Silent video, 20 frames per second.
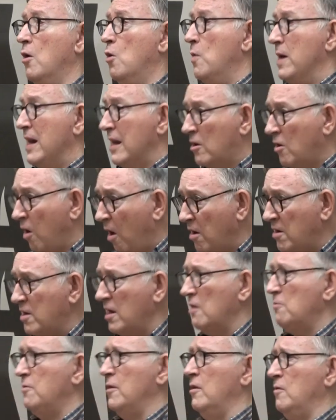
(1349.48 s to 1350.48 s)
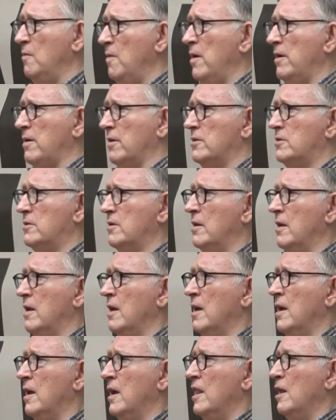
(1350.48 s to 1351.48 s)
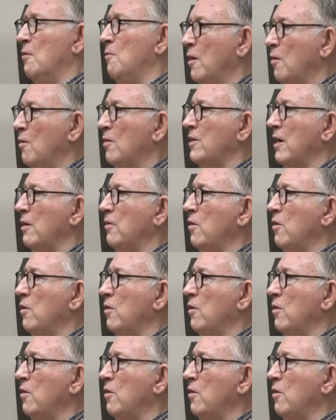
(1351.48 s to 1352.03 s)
who were in contact with the workers. They were